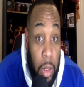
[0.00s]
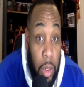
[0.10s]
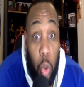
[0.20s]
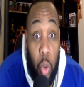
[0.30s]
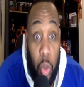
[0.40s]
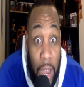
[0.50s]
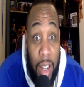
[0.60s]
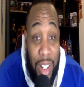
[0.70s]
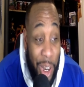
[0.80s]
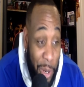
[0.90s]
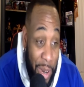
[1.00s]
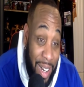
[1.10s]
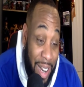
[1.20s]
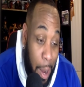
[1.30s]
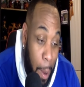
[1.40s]
Goku died, so it
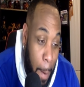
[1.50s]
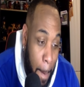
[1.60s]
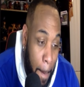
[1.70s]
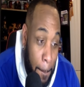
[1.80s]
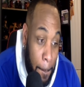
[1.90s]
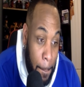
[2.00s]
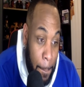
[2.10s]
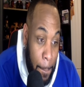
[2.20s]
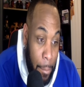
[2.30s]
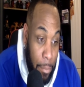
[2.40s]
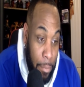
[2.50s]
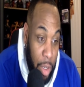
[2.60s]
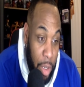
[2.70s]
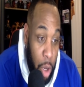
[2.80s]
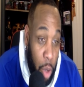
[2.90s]
ain't like um,
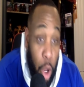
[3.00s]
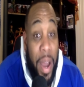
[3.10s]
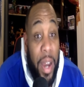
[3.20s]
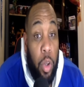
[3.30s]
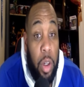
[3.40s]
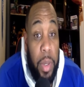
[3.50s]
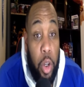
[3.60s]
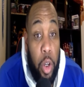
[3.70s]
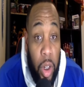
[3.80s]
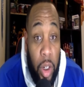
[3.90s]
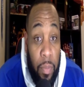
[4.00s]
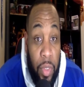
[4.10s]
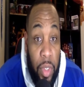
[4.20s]
you know, nobody wanted to be Krillin.